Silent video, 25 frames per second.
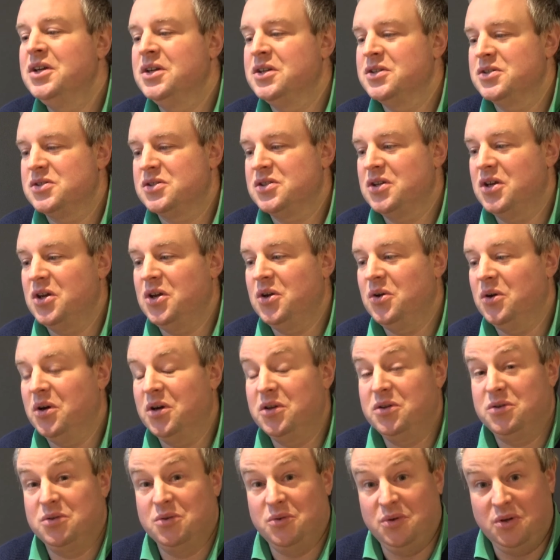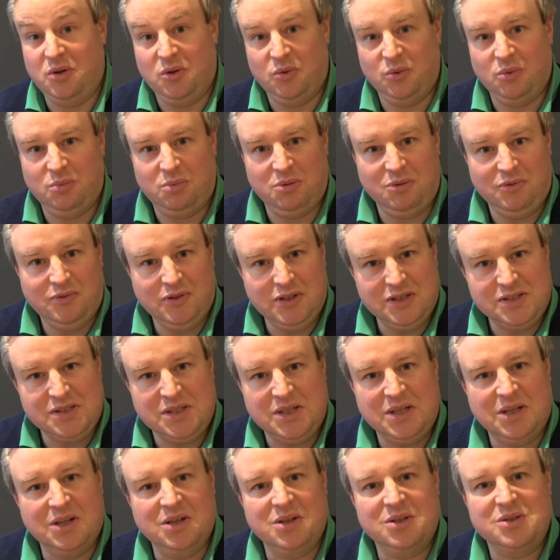So I thought it would be
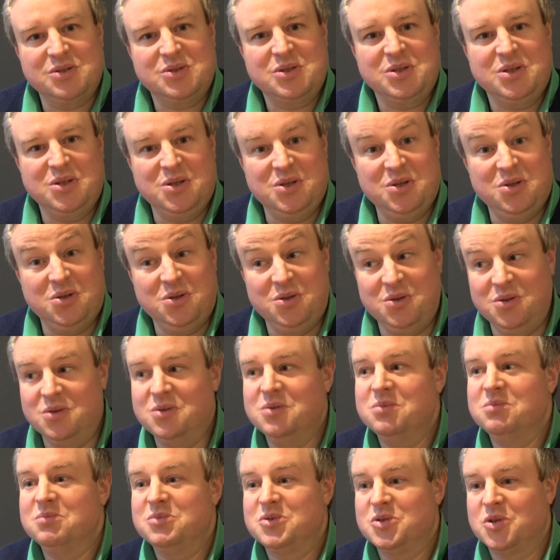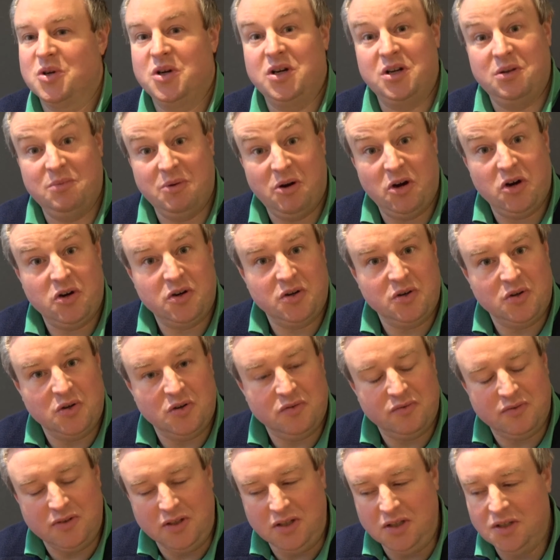fitting to try an American
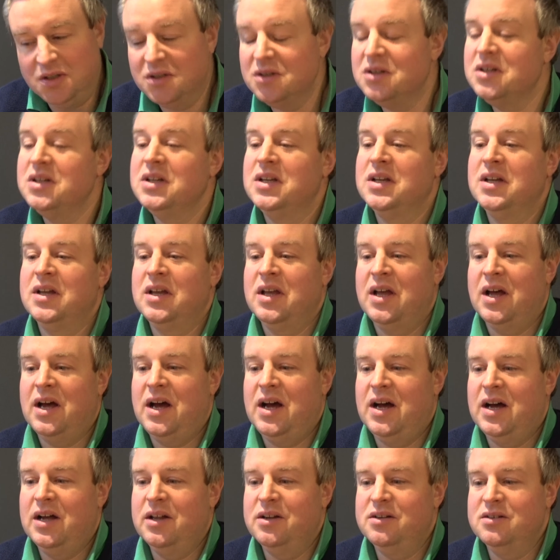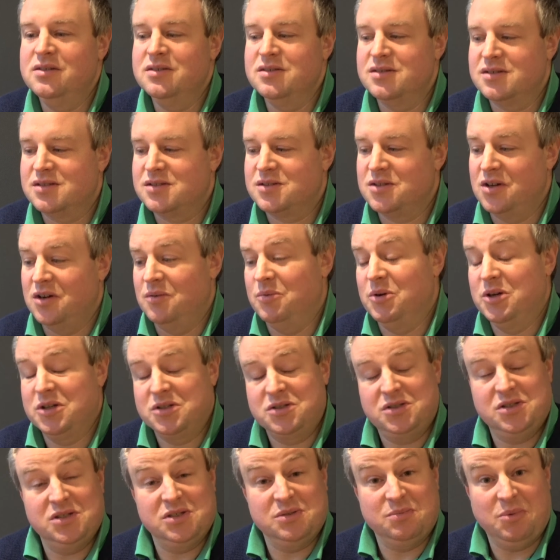coffee, and
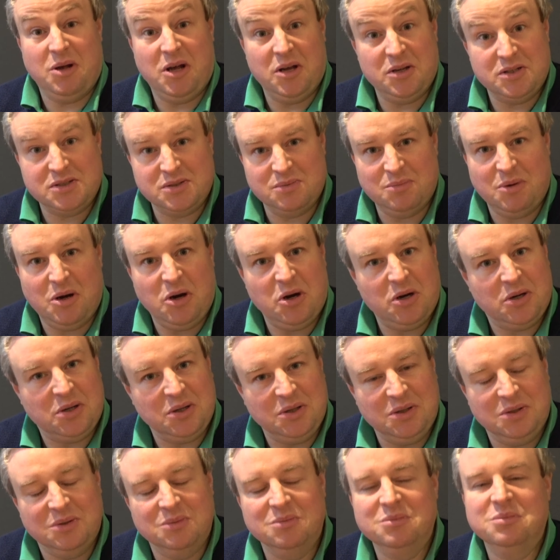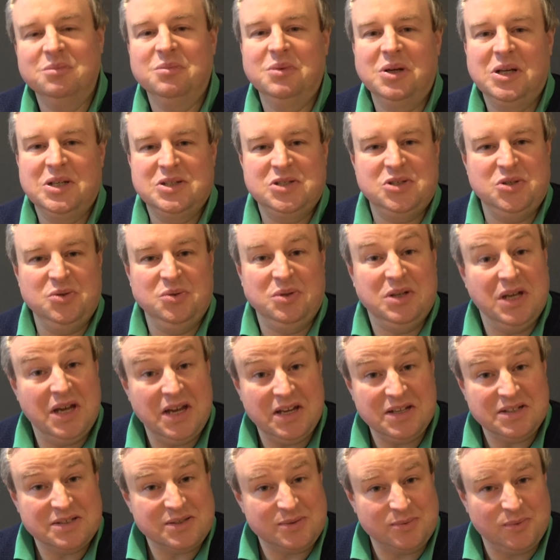Starbucks is about as American as you
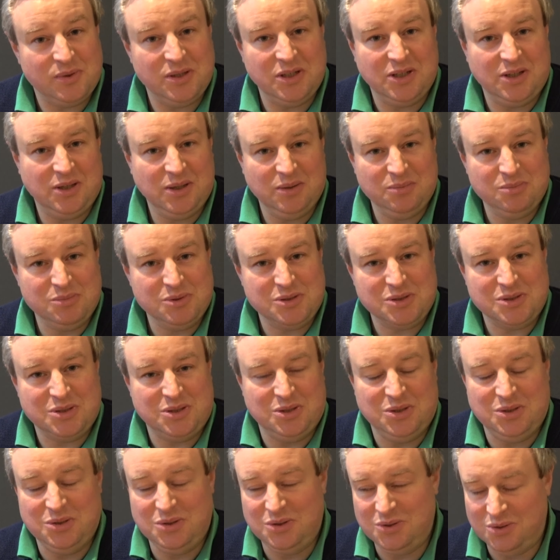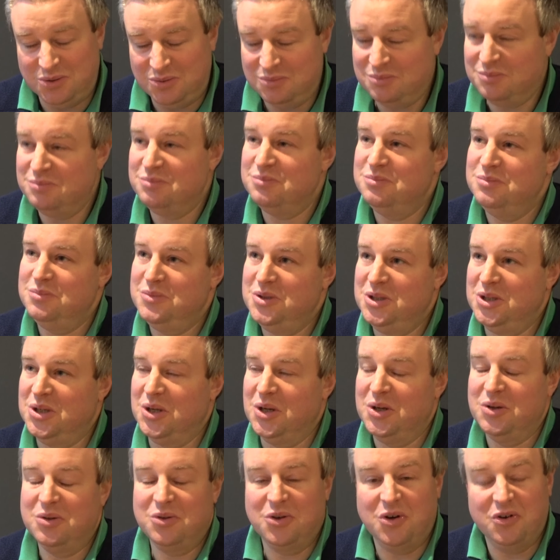get when it comes to, you
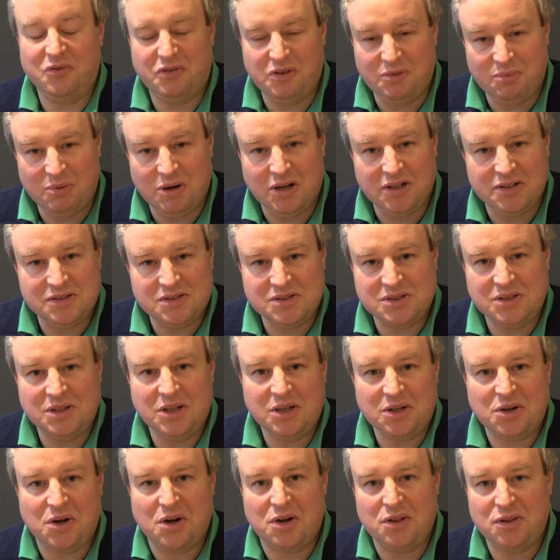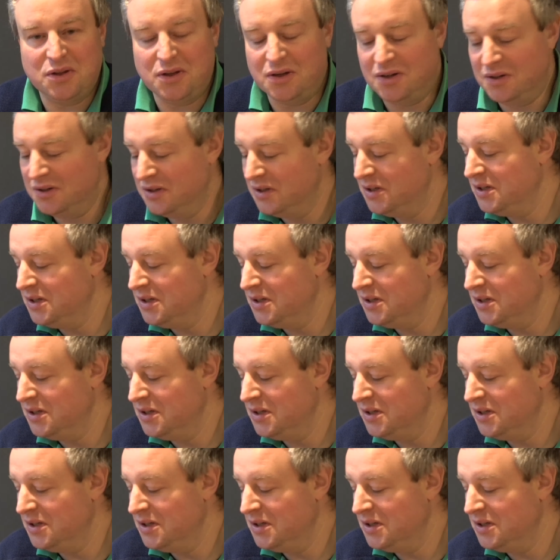know, coffee brands and that kind of thing.